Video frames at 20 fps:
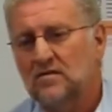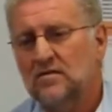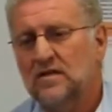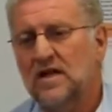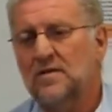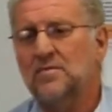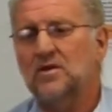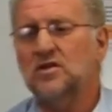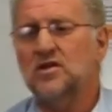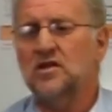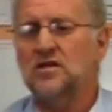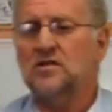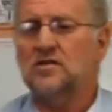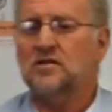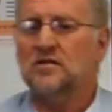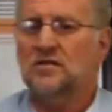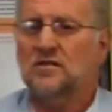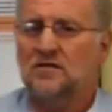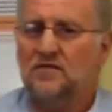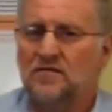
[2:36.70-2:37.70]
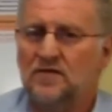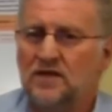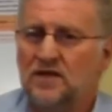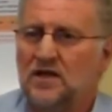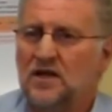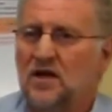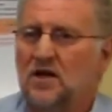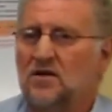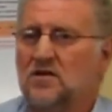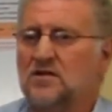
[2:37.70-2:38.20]
images,
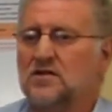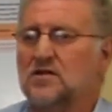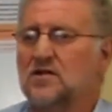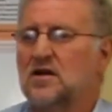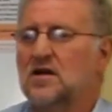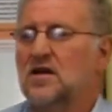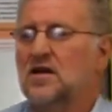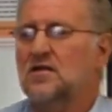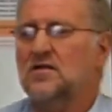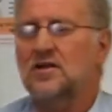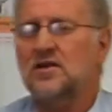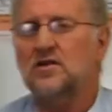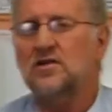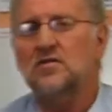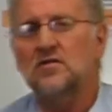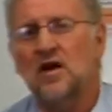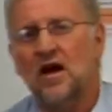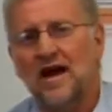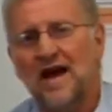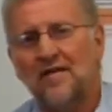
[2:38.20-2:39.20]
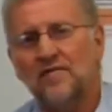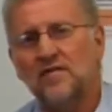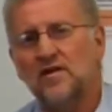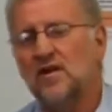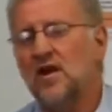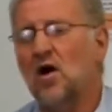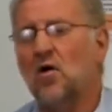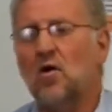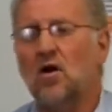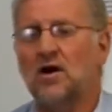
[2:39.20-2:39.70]
videos that you have
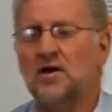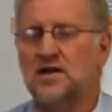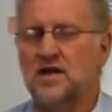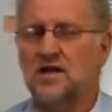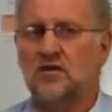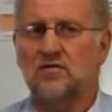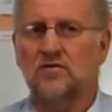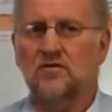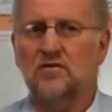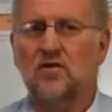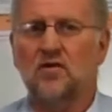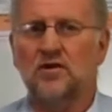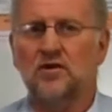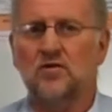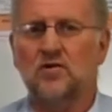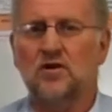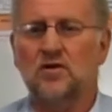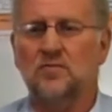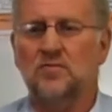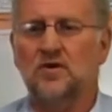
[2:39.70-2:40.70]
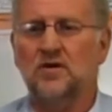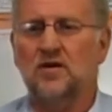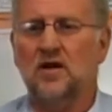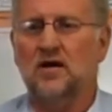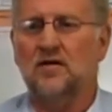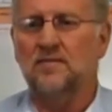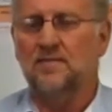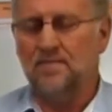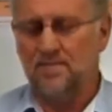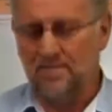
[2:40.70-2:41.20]
no idea are on your computer.